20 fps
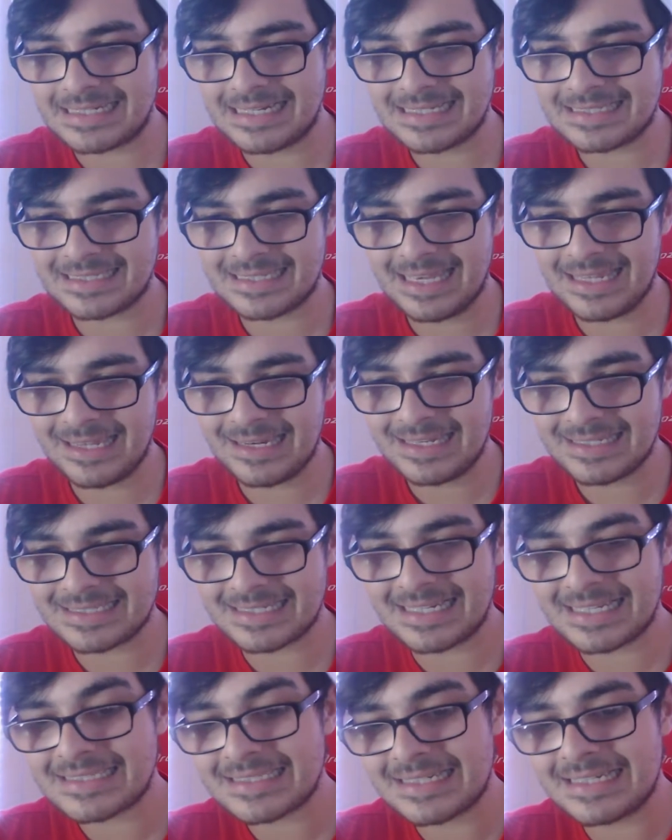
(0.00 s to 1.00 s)
listen. Get the
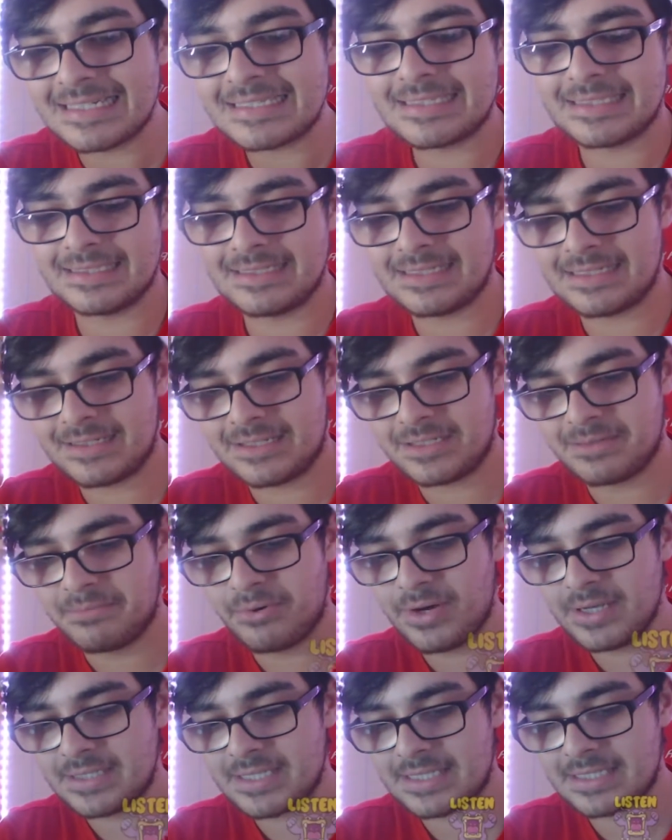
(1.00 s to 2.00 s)
listens in, because your
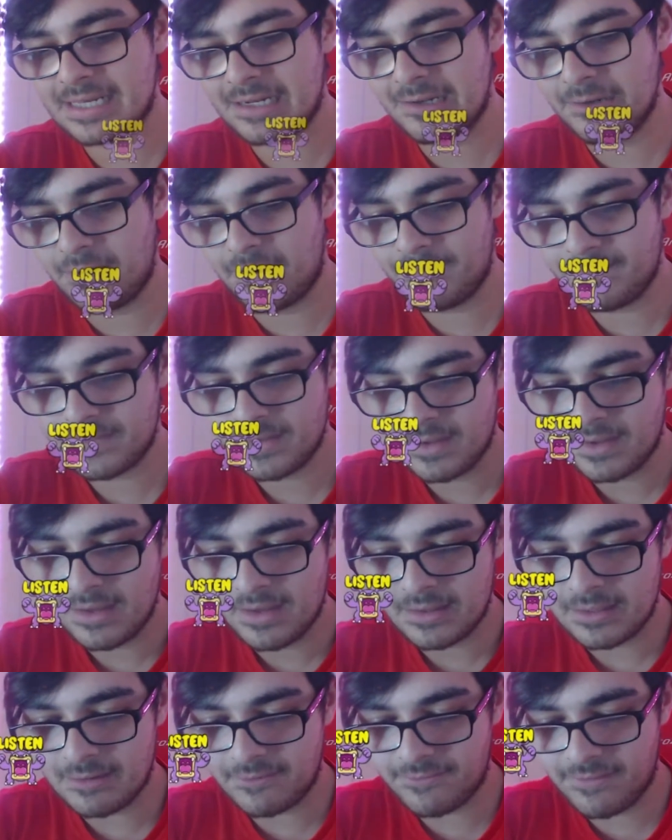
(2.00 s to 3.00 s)
boy says it a lot.
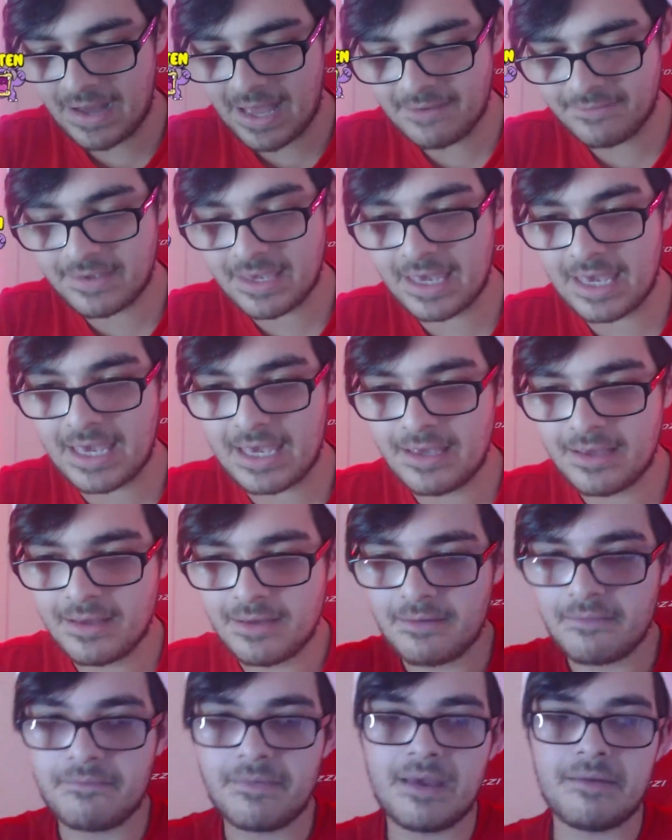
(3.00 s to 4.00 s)
The 5K
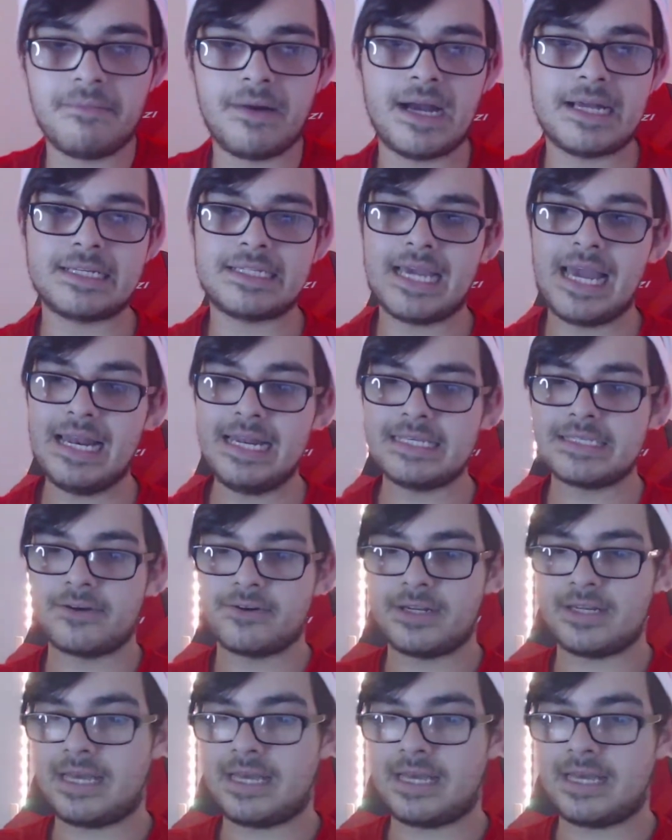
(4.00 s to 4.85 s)
bit badge. Helly's got it.